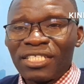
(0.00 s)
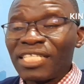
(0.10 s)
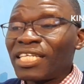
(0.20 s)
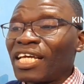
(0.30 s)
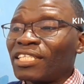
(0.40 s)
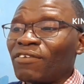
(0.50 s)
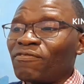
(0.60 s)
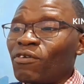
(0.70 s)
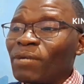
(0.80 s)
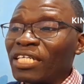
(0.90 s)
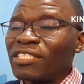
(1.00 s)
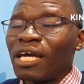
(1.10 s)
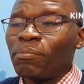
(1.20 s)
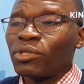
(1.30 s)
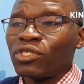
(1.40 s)
just like the former
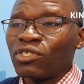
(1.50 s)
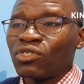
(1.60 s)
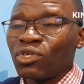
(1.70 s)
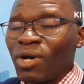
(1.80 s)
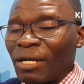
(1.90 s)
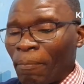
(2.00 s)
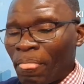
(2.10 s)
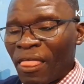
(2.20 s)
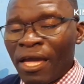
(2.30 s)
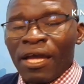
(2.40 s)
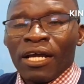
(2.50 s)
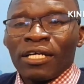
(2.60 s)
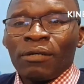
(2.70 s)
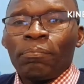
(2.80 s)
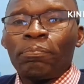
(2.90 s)
disciples in Squan,
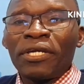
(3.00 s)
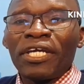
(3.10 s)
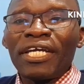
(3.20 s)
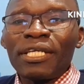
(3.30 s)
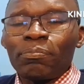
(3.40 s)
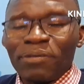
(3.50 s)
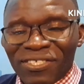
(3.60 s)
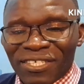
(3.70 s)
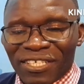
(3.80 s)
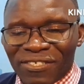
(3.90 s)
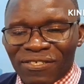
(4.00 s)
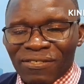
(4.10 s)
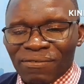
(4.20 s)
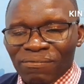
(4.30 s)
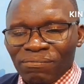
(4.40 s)
be it
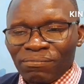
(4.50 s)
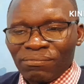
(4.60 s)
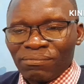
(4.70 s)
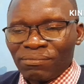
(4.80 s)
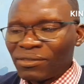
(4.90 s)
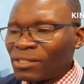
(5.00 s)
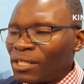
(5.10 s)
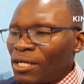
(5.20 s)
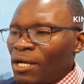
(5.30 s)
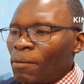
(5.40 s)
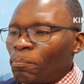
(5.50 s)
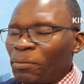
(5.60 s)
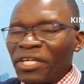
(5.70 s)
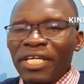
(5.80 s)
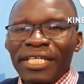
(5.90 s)
business,
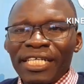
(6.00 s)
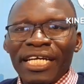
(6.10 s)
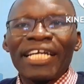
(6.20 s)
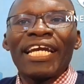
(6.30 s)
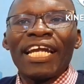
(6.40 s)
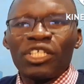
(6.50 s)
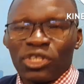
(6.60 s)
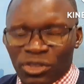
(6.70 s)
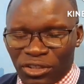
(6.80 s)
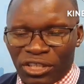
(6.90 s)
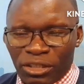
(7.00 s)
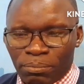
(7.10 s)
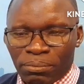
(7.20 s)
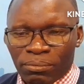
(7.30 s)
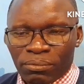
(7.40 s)
be it
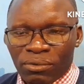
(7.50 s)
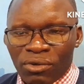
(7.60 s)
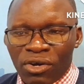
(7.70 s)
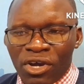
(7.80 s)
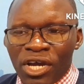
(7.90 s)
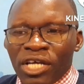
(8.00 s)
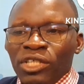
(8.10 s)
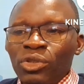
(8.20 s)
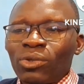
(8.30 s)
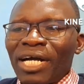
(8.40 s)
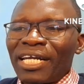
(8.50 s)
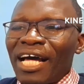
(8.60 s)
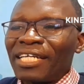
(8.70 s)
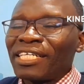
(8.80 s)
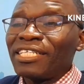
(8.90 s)
relationship, you
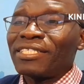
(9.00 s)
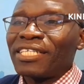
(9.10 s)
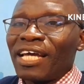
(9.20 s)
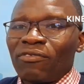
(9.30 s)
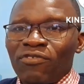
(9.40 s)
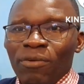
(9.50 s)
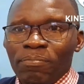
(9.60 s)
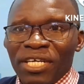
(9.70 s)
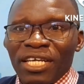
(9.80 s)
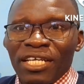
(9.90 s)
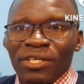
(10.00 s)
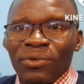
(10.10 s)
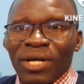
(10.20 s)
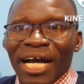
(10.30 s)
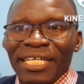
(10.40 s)
can at least tell from beginning,
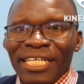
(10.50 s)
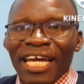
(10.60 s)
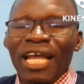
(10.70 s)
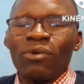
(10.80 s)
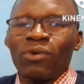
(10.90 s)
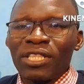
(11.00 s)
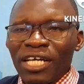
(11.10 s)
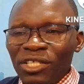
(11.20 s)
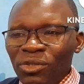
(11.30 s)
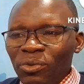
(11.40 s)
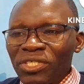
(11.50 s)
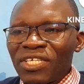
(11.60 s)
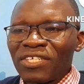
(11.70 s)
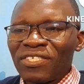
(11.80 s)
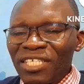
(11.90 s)
you can tell whether you will
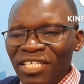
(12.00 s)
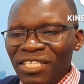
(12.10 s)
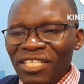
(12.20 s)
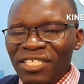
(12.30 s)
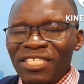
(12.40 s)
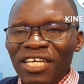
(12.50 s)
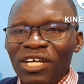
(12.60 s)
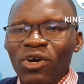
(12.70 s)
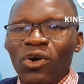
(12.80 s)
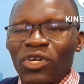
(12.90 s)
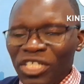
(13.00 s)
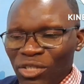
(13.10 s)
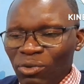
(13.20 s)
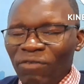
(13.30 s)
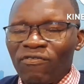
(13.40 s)
succeed in this thing or
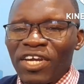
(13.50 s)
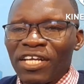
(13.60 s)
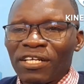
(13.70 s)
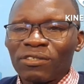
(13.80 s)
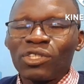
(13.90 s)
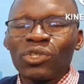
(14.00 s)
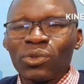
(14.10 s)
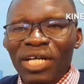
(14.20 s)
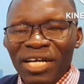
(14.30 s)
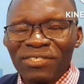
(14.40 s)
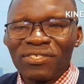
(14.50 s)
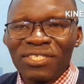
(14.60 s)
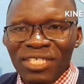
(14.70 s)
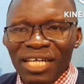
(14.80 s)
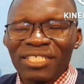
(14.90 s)
it will fail. You can
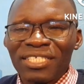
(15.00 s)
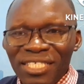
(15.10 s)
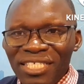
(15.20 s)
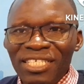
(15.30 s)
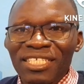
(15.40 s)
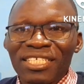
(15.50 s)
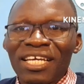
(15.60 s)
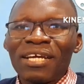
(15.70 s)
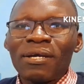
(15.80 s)
succeed